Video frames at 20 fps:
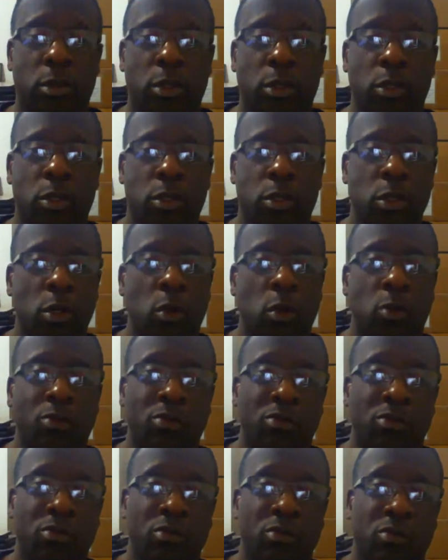So
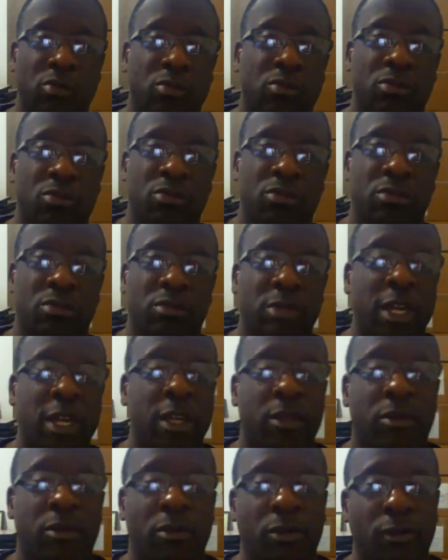
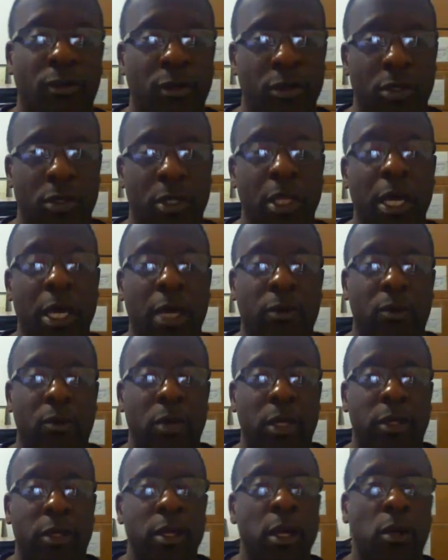that reveals a lot
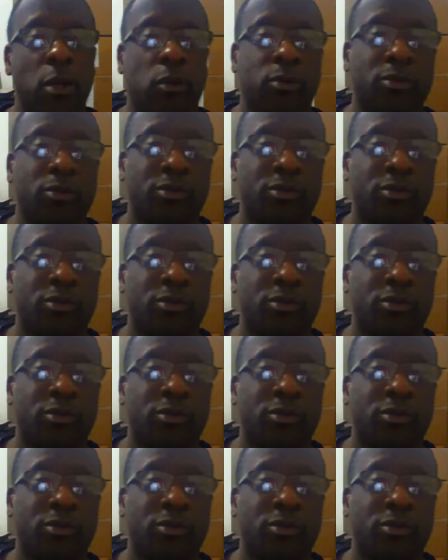right there.